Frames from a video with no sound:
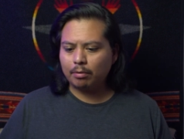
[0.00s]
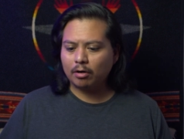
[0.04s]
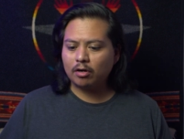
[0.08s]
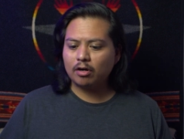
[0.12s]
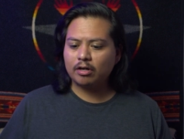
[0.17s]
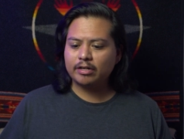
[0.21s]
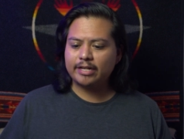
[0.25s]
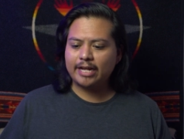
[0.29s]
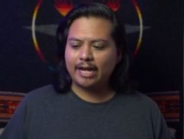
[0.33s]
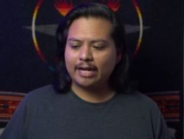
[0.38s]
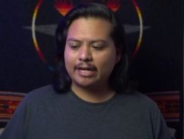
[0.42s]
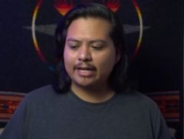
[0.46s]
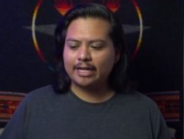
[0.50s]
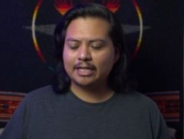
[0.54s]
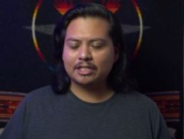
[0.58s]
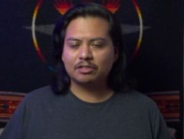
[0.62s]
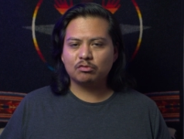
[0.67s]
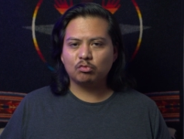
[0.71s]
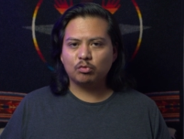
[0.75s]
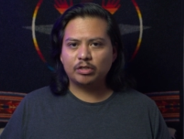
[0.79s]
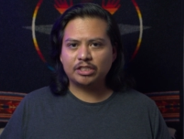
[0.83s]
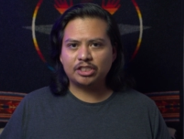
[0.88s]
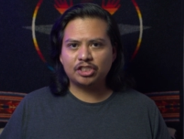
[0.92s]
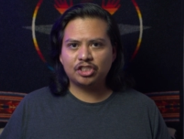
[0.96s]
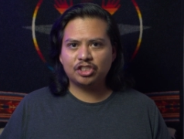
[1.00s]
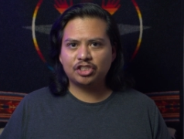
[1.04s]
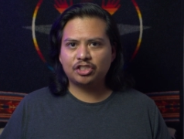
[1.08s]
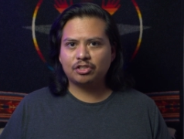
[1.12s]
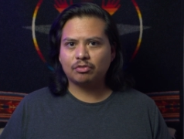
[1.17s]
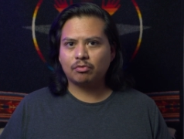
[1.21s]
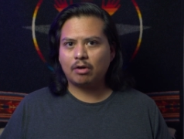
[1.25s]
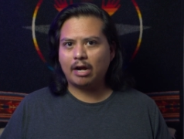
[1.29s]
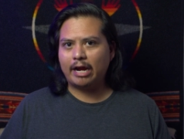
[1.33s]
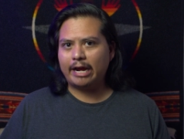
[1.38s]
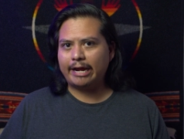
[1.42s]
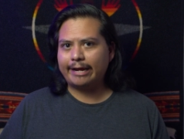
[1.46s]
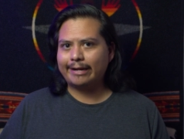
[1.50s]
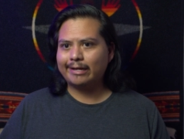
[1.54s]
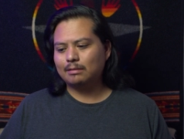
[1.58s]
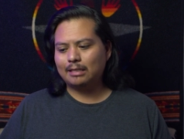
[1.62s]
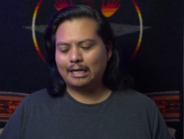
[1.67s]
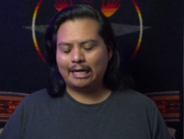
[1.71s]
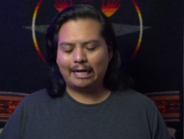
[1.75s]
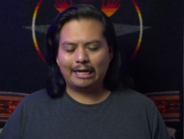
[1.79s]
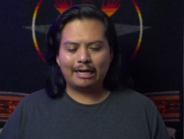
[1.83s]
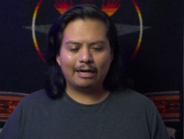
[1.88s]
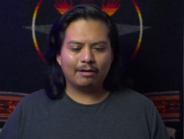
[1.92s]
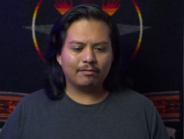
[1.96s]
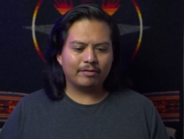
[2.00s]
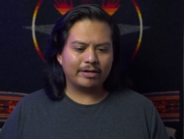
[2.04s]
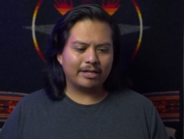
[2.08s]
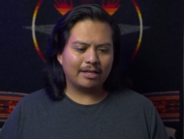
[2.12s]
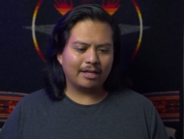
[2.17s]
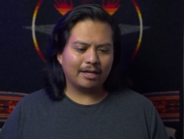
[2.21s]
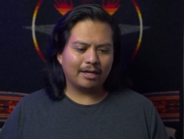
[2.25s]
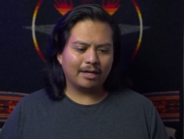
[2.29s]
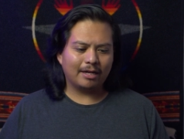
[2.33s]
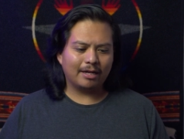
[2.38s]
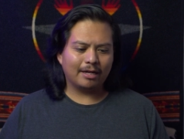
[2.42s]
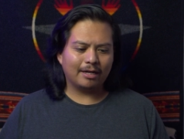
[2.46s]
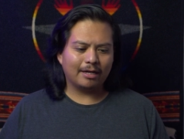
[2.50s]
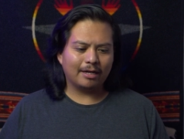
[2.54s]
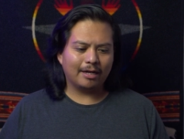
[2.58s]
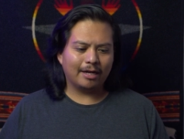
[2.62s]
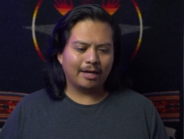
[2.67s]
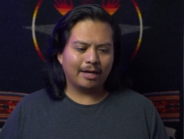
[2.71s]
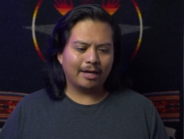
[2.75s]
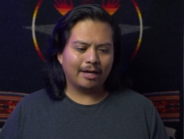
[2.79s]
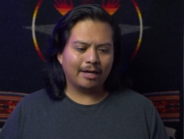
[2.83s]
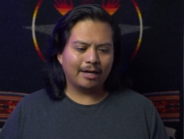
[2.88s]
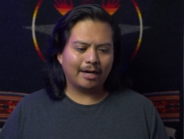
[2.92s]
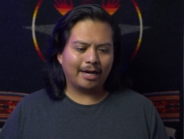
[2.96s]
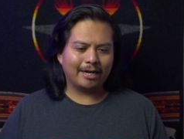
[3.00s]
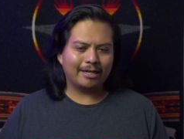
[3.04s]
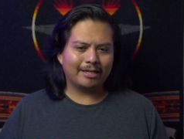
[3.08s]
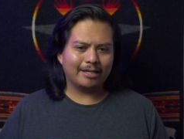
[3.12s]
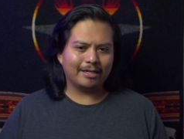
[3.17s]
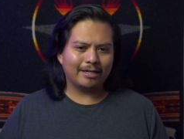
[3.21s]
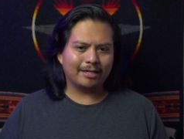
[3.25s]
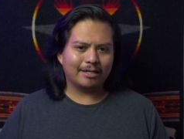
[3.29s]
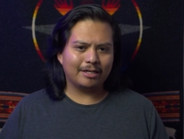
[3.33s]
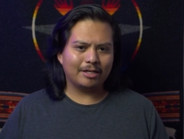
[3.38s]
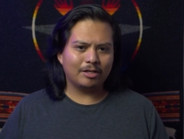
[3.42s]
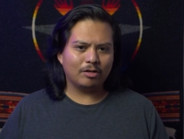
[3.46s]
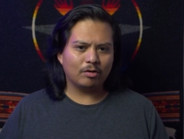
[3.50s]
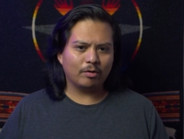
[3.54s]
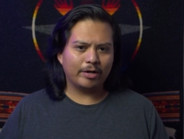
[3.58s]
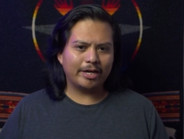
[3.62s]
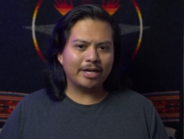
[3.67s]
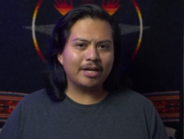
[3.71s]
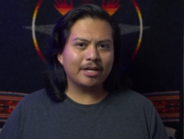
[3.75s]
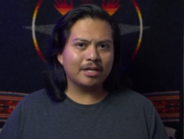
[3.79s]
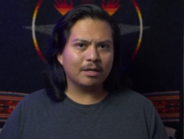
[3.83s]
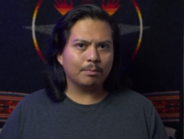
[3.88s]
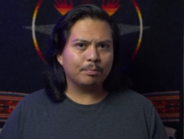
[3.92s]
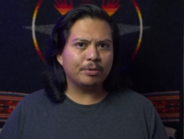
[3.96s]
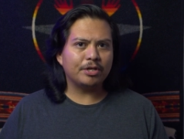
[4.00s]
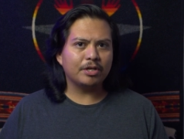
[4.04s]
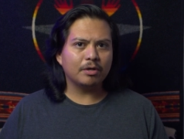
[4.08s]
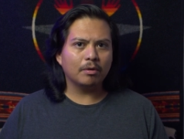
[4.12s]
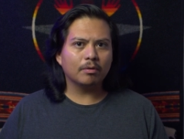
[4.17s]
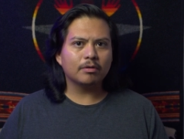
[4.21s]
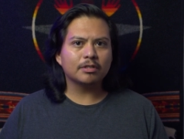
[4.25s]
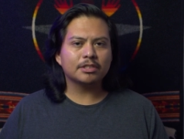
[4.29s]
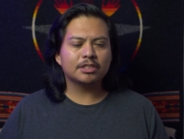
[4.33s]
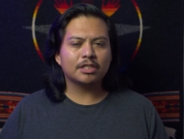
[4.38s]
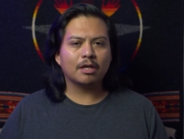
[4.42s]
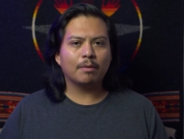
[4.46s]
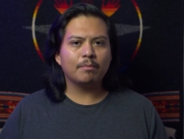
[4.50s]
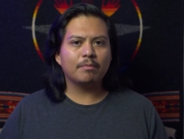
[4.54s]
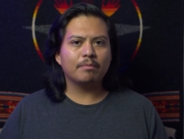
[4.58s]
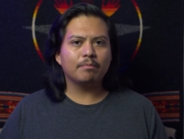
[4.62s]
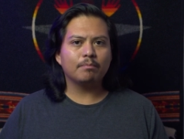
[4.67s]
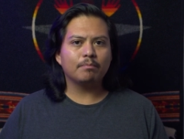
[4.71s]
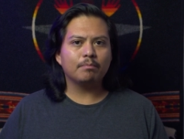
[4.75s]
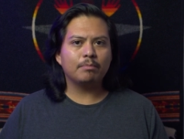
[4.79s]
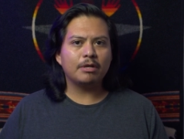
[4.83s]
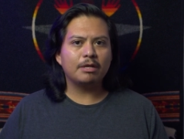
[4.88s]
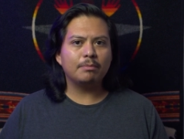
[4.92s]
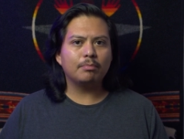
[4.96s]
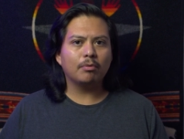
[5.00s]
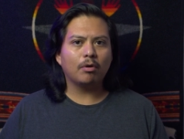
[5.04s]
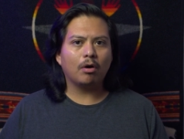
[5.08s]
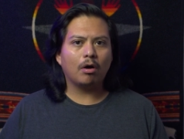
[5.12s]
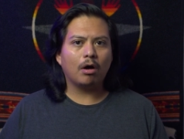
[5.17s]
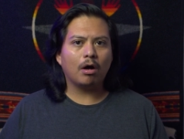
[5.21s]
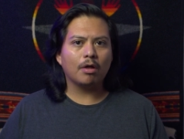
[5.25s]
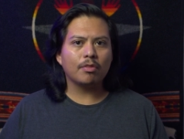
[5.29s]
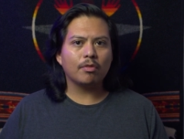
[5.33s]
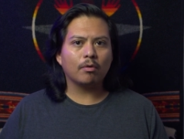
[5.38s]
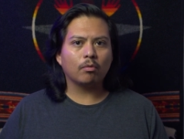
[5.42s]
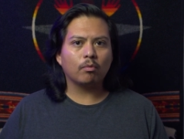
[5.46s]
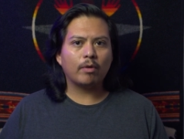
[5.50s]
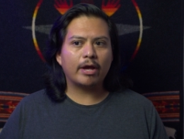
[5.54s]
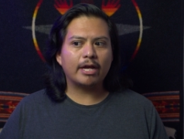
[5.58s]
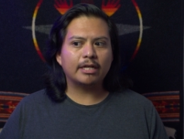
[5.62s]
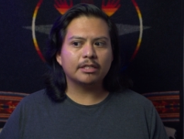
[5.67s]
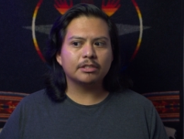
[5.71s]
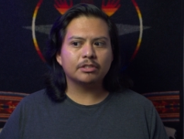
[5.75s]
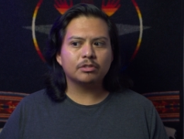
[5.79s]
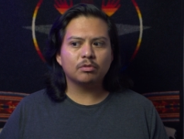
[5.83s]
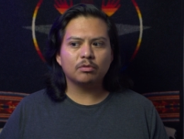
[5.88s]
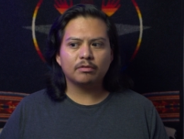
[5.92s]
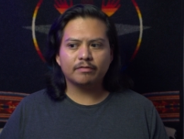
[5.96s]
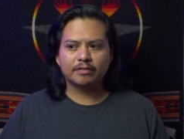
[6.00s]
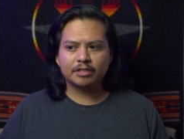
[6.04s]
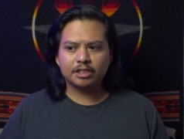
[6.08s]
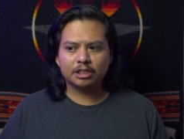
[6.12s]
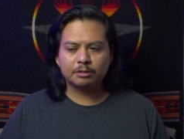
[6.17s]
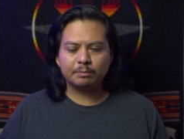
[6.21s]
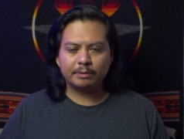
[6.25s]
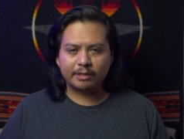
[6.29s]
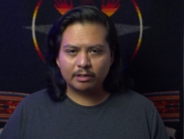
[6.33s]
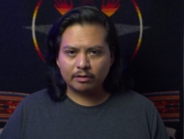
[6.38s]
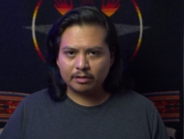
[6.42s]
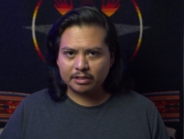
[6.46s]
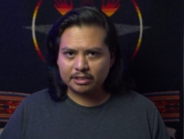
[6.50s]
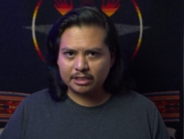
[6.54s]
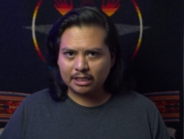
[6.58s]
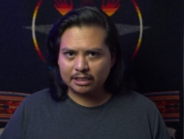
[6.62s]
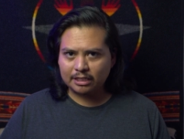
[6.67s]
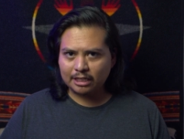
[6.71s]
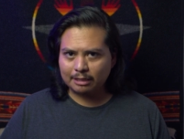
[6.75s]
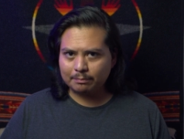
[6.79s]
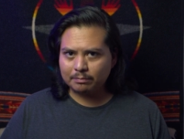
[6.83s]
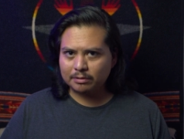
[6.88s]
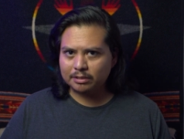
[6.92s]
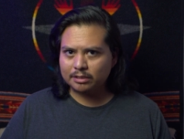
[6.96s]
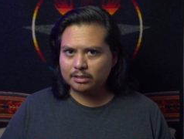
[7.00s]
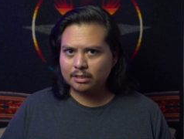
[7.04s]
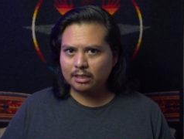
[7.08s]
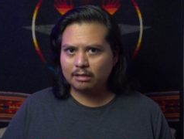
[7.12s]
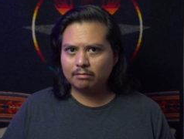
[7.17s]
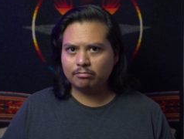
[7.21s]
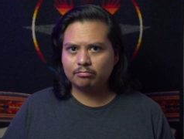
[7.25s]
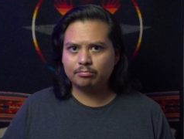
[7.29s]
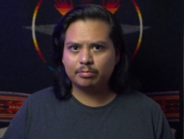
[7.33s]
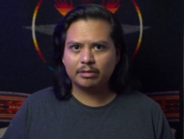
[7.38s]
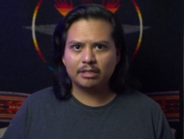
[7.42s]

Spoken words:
Bernadette, gets witched, right? And everything. And I think, you know, it can appeal to some people on the res who have experienced that type of stuff.